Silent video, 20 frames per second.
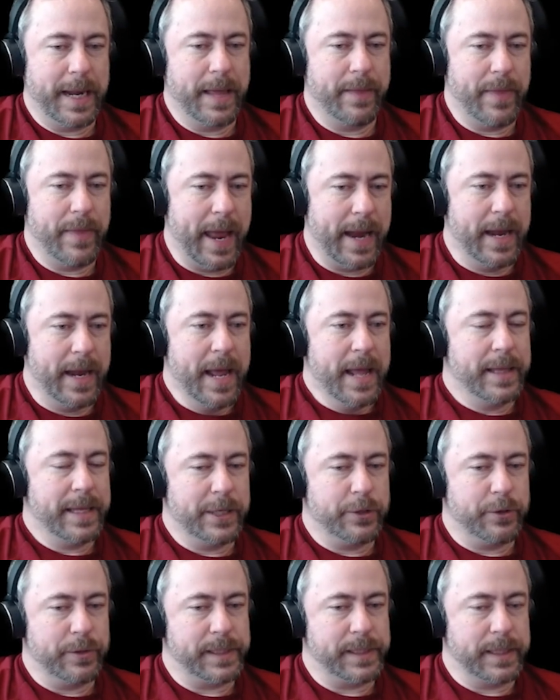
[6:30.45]
And then the
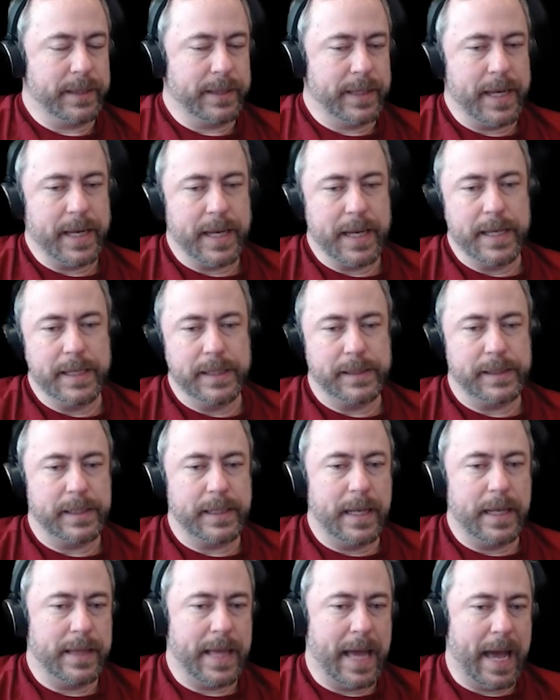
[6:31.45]
interesting thing is
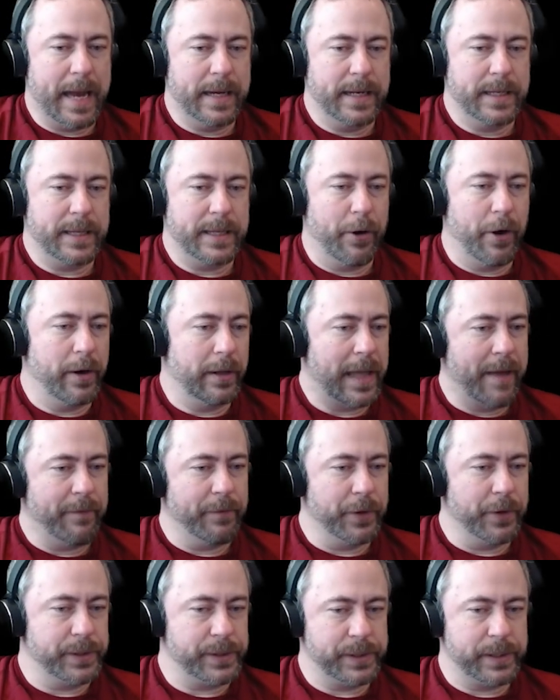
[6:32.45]
that there are
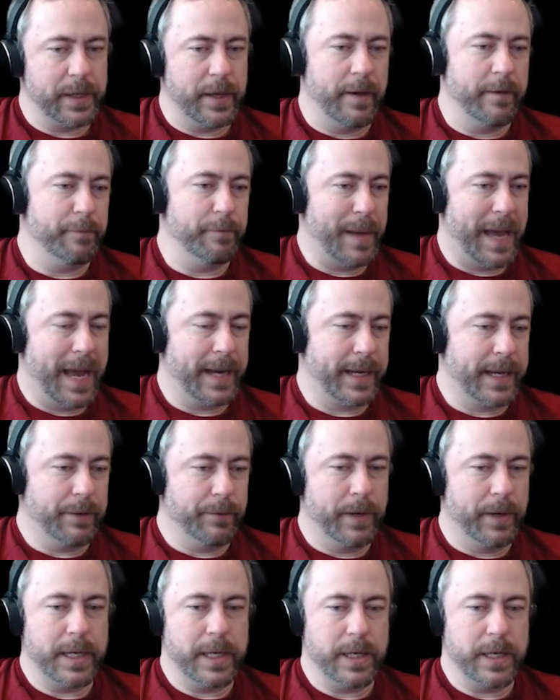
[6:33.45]
levels of backing, right?